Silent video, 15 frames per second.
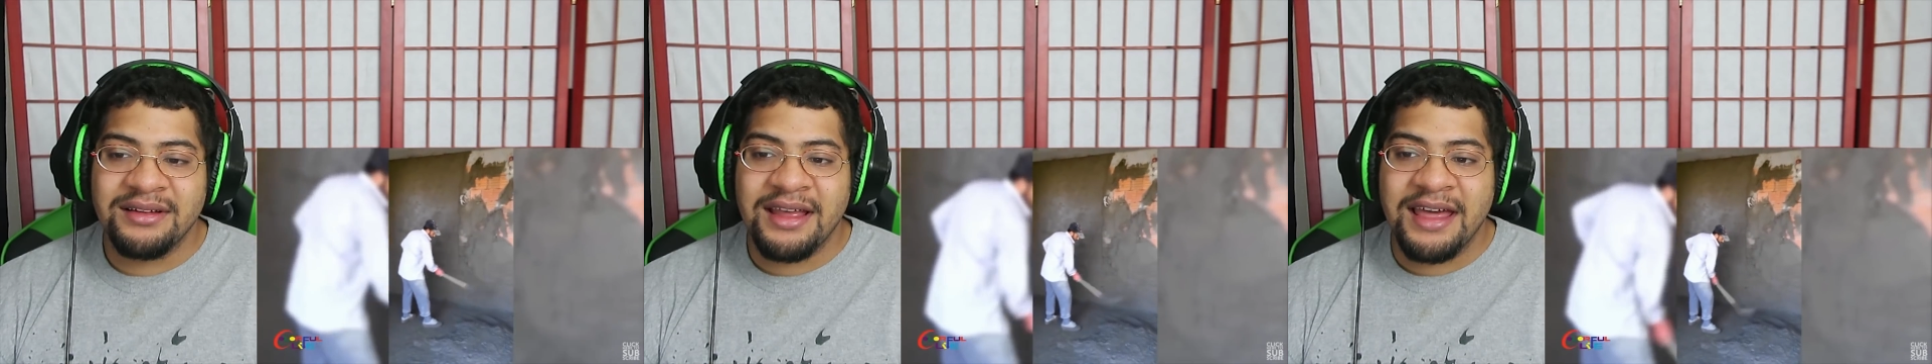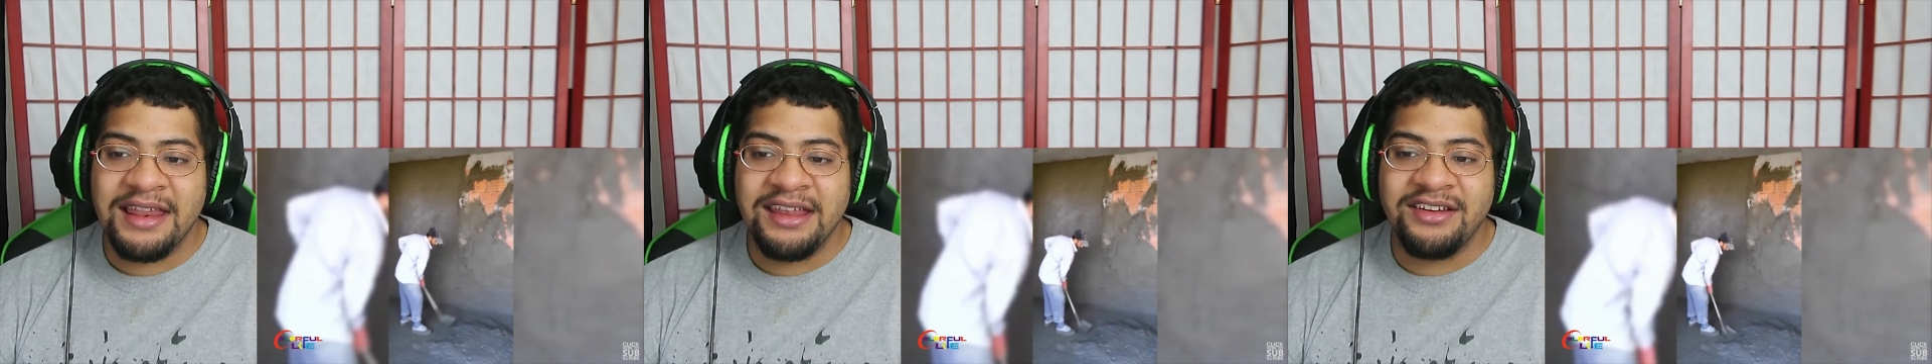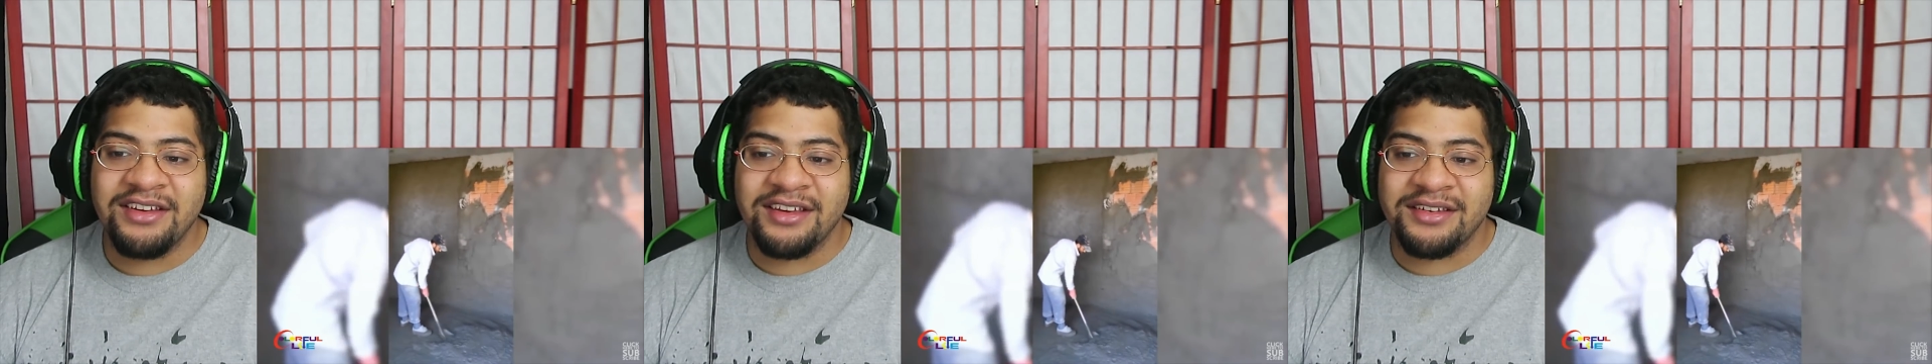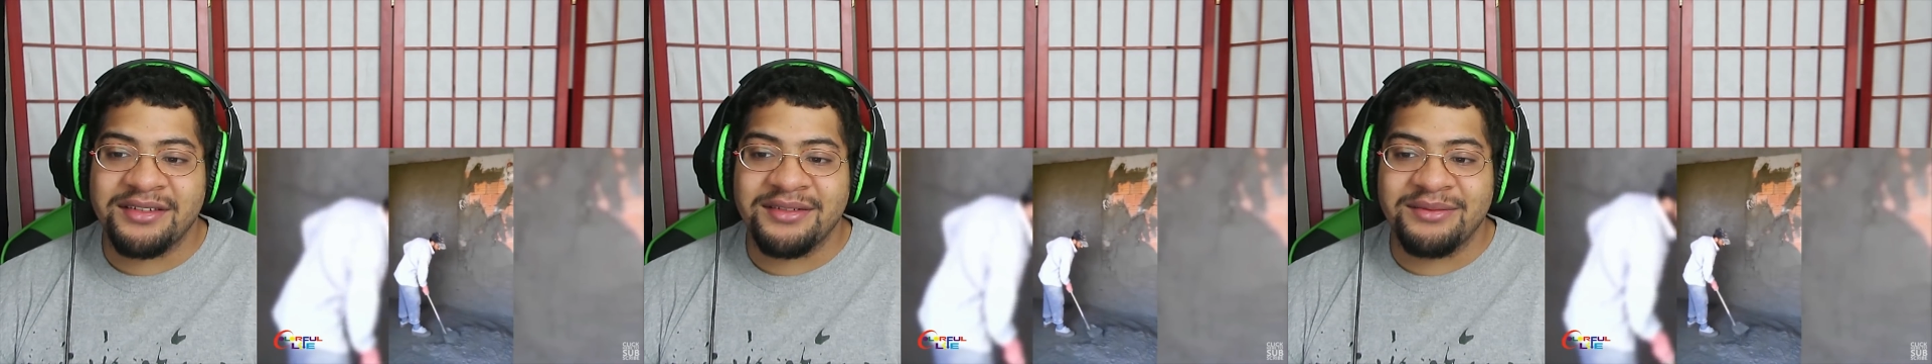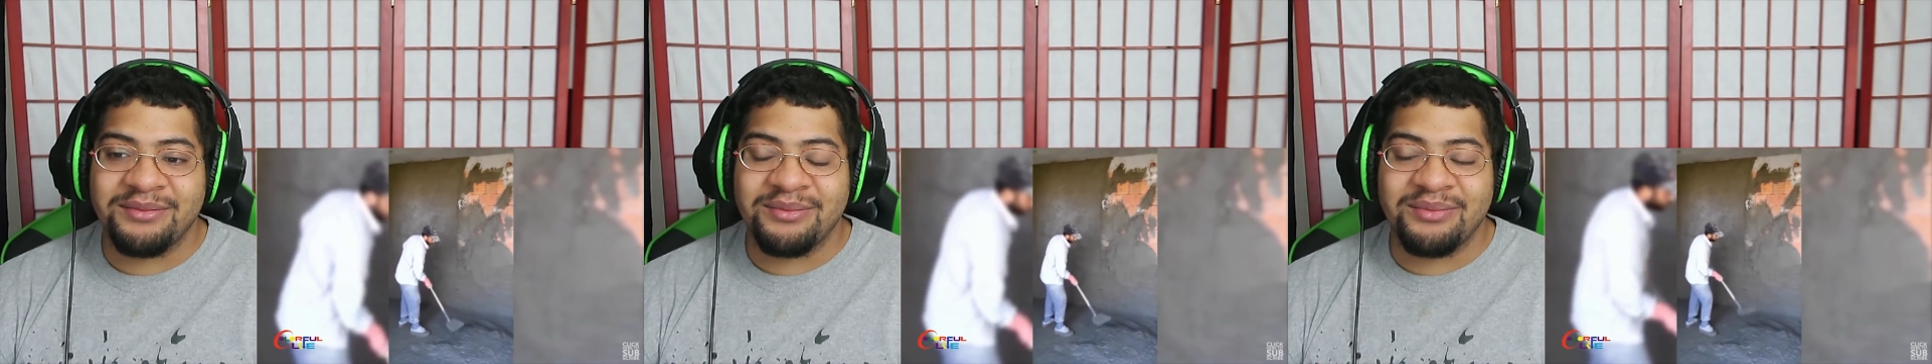And
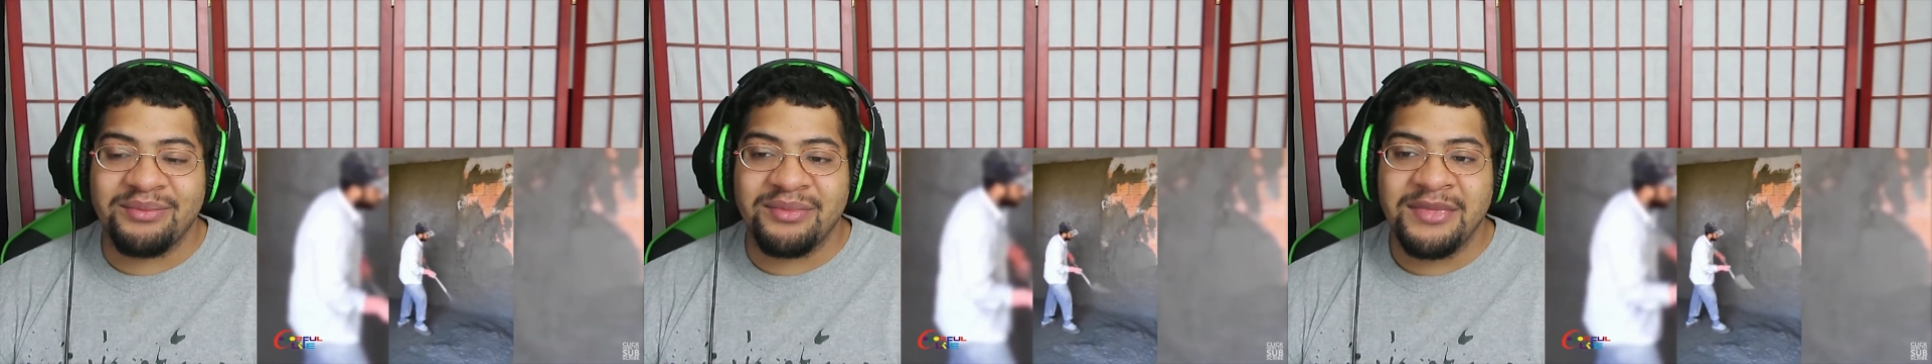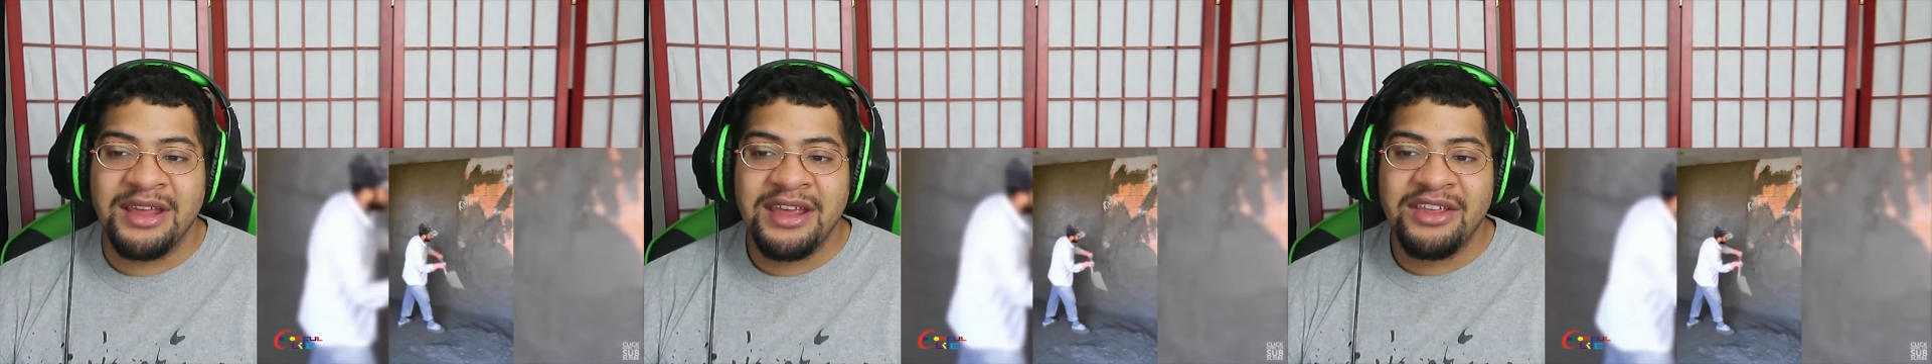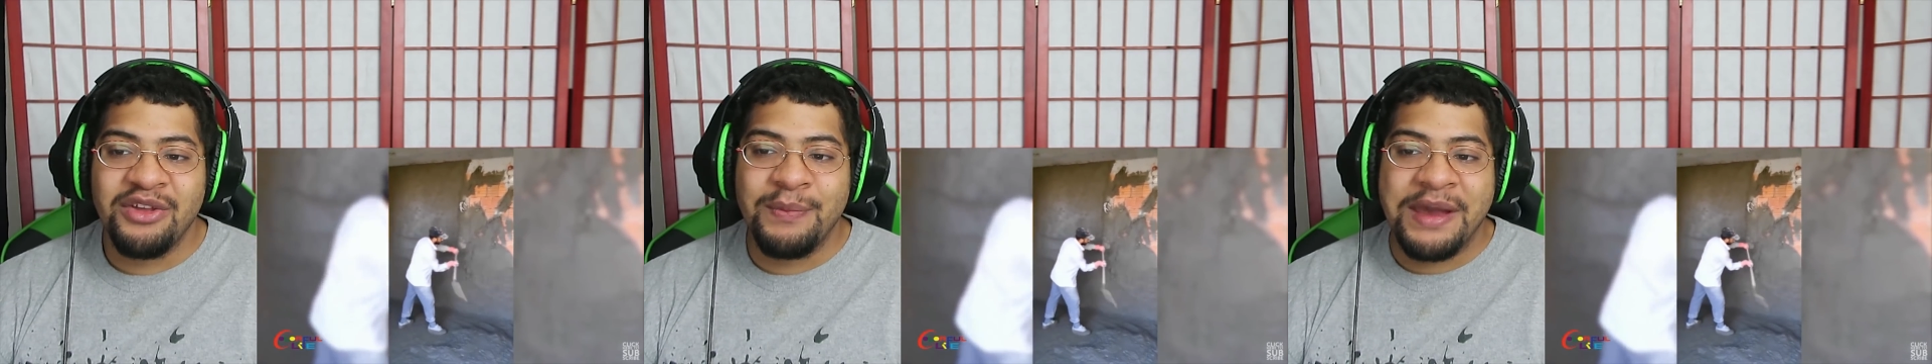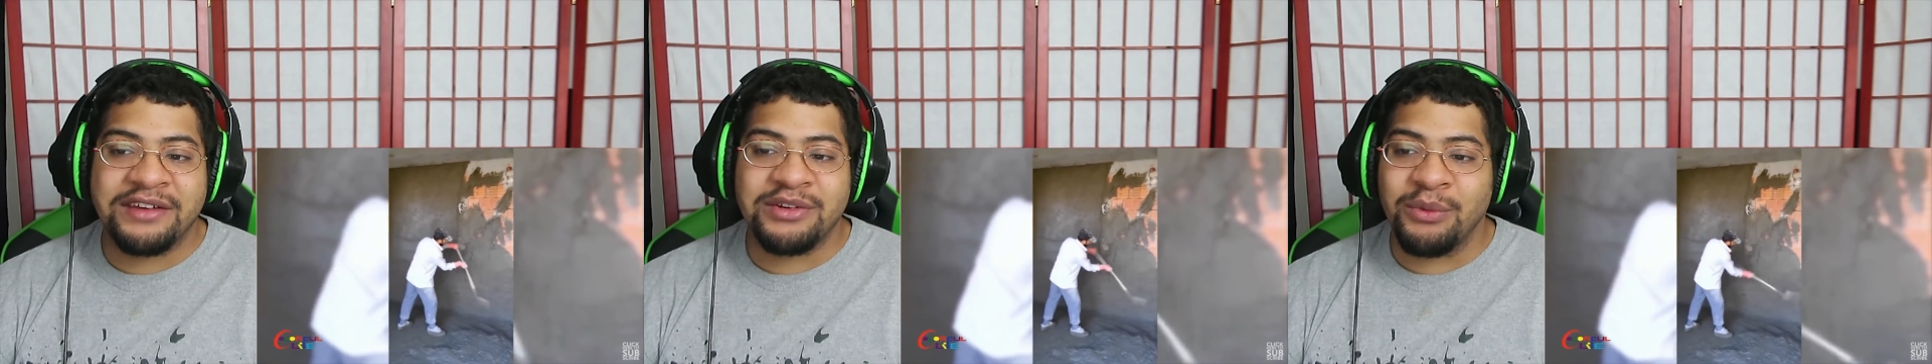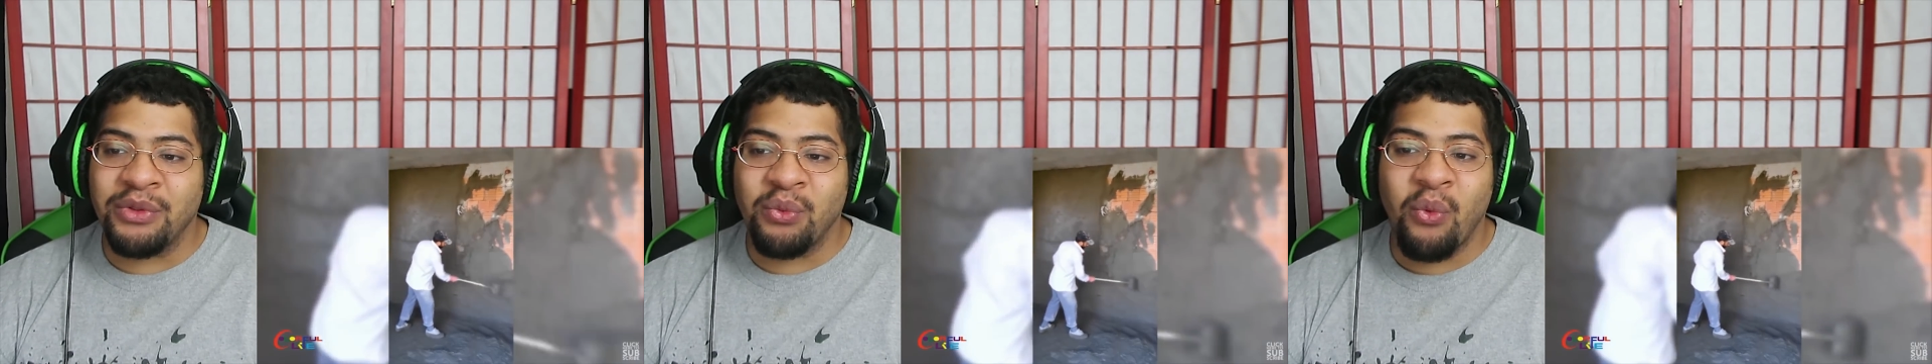you
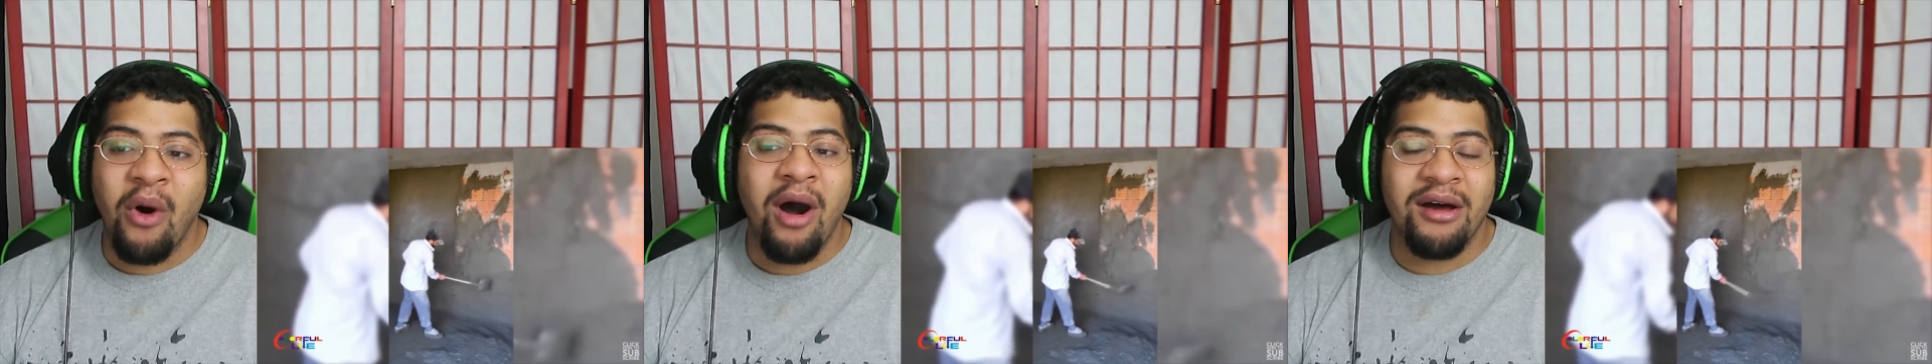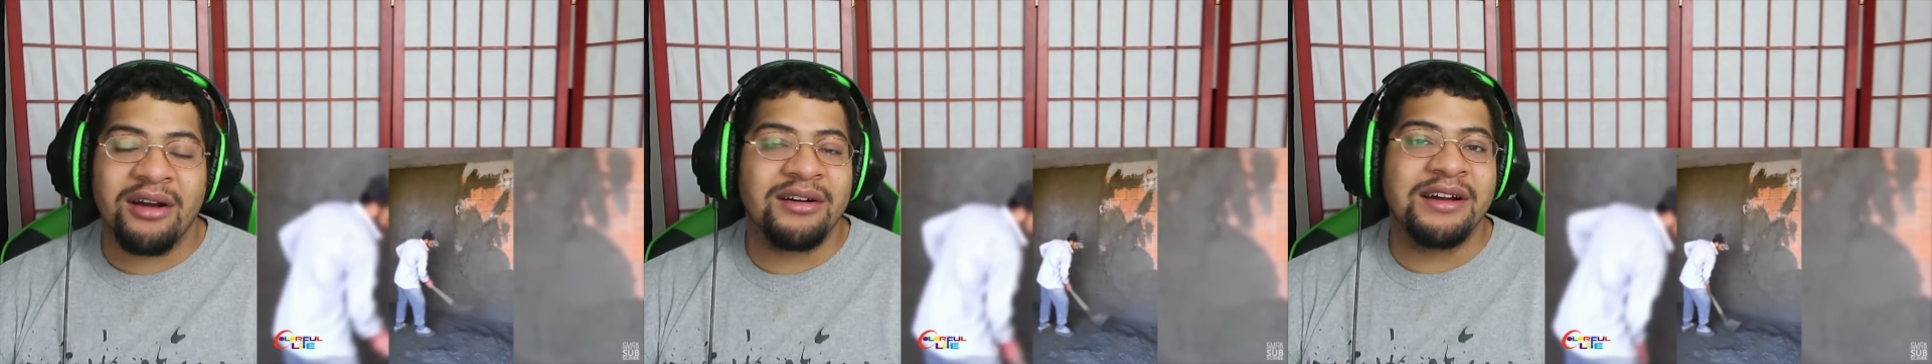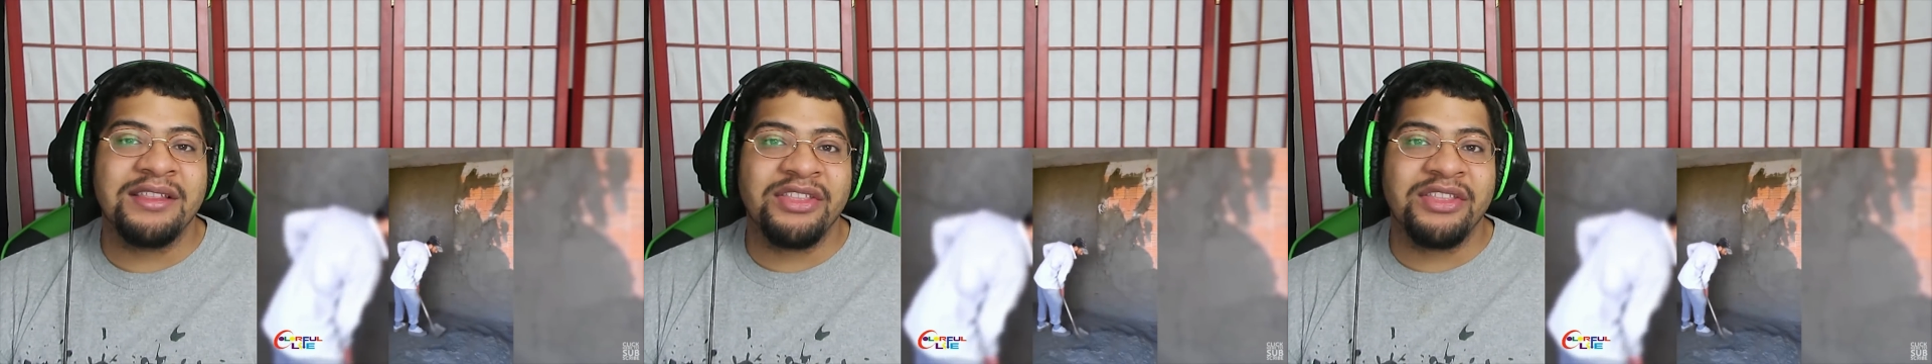mix it with water